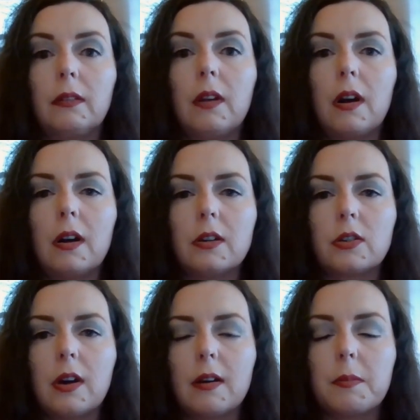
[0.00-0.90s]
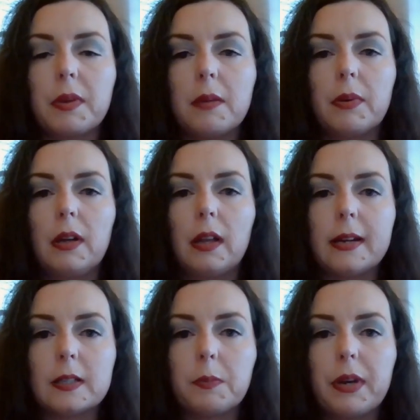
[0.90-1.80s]
large crowd of people
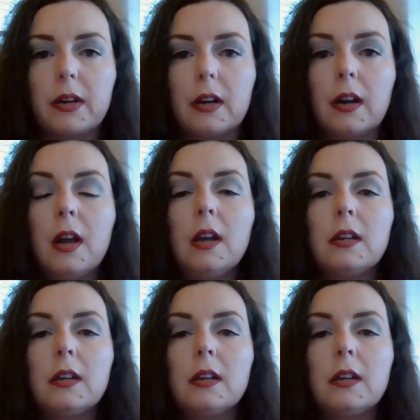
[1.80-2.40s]
and it's bitter,